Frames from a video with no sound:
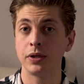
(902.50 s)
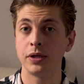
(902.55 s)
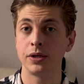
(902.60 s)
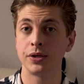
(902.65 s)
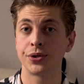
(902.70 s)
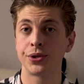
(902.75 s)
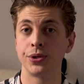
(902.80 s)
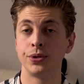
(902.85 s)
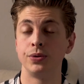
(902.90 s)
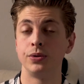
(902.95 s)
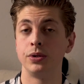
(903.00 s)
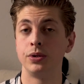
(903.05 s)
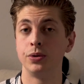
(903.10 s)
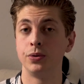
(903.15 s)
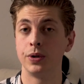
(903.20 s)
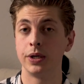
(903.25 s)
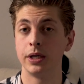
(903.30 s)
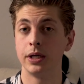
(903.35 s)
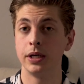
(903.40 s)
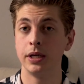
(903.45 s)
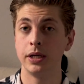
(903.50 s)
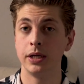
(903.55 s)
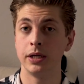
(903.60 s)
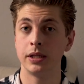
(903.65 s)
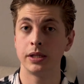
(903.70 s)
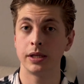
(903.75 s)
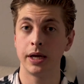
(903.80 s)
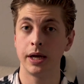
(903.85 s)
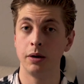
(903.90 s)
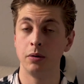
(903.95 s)
in the suit during the
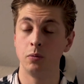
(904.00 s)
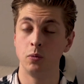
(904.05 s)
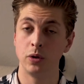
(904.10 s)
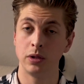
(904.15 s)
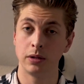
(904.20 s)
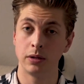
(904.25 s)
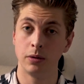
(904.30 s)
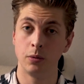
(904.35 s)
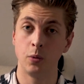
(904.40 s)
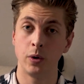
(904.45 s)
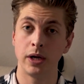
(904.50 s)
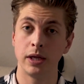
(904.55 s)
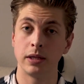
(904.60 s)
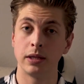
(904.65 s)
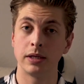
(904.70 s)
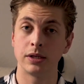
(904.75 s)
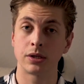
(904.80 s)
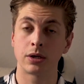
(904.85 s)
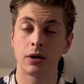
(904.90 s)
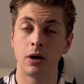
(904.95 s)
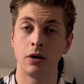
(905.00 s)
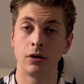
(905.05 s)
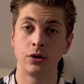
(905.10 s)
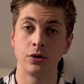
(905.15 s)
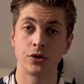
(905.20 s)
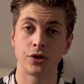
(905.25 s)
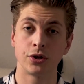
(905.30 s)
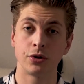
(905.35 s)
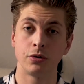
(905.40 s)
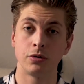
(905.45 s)
heat and with the weight that's on
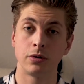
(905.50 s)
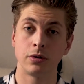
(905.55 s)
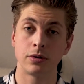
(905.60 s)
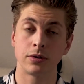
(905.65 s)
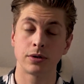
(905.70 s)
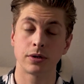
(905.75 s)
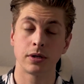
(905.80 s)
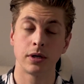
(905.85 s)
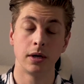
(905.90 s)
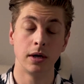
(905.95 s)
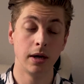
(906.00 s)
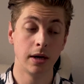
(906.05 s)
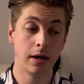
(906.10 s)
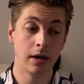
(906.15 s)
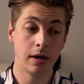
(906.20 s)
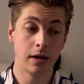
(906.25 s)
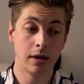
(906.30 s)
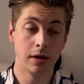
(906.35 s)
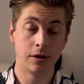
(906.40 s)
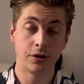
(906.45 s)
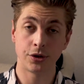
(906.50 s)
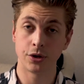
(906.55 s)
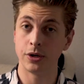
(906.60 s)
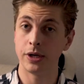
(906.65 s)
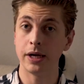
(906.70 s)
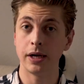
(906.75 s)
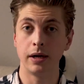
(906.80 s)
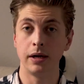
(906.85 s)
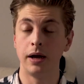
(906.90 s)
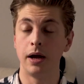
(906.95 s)
your shoulders. So
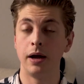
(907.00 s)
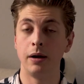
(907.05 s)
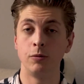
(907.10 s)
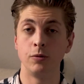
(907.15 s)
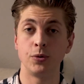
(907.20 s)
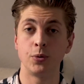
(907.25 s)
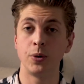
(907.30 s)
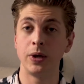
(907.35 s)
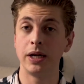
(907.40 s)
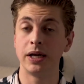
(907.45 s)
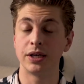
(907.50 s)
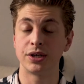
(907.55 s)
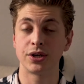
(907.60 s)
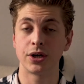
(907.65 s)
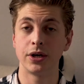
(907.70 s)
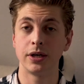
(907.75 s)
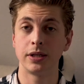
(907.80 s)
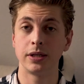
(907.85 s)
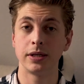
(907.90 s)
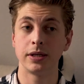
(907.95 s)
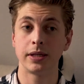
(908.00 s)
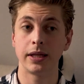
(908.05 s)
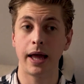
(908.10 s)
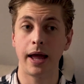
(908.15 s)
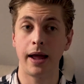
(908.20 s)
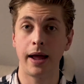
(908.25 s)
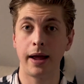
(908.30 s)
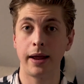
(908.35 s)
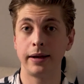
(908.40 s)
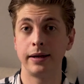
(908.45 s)
yeah, I was really excited,
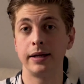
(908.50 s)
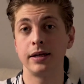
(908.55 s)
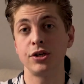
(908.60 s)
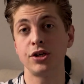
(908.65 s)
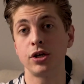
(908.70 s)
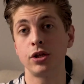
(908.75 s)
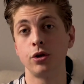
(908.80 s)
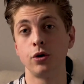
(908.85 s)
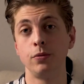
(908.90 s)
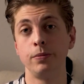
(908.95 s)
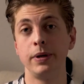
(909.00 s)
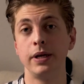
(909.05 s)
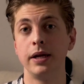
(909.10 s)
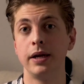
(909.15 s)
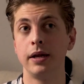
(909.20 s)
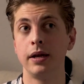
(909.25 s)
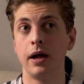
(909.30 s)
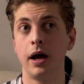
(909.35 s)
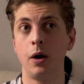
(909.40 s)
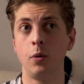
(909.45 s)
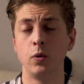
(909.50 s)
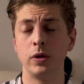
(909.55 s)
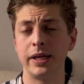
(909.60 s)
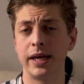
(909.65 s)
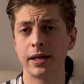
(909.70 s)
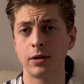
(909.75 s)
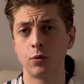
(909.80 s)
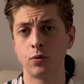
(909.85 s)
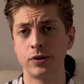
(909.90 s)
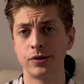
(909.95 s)
and then she told me that I would
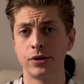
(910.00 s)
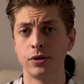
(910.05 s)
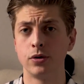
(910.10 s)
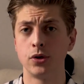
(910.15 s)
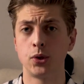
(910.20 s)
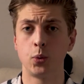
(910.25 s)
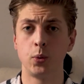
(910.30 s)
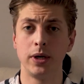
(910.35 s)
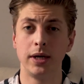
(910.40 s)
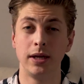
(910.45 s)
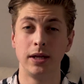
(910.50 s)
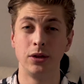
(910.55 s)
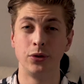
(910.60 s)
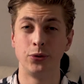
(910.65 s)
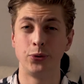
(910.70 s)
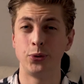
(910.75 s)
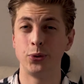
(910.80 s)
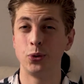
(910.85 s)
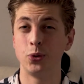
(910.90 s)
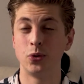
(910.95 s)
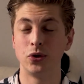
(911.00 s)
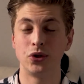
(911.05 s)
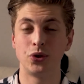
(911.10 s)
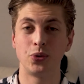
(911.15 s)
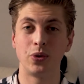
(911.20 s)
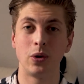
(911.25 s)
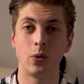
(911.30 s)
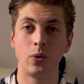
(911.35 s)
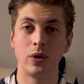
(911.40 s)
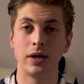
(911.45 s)
get the results within 2 or
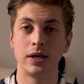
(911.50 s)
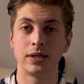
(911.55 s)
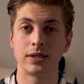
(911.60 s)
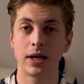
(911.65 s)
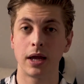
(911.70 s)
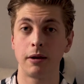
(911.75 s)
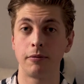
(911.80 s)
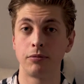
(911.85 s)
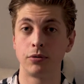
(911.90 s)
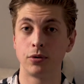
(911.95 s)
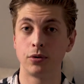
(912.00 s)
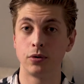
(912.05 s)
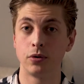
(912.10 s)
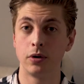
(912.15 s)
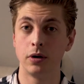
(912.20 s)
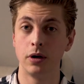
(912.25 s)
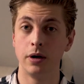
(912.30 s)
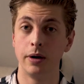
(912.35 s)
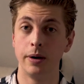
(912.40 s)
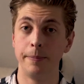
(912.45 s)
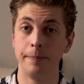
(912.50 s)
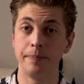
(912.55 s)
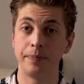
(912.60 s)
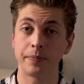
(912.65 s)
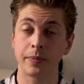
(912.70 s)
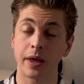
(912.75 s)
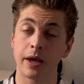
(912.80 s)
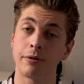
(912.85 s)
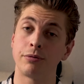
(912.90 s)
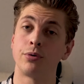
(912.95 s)
3 weeks after
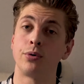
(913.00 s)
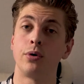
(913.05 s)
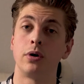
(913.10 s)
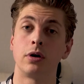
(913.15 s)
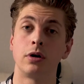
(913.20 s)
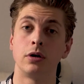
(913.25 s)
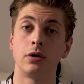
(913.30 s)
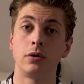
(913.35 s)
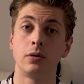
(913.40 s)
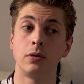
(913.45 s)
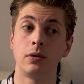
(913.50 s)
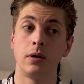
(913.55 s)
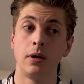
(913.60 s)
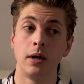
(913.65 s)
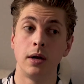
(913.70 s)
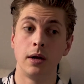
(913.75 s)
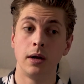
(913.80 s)
our call.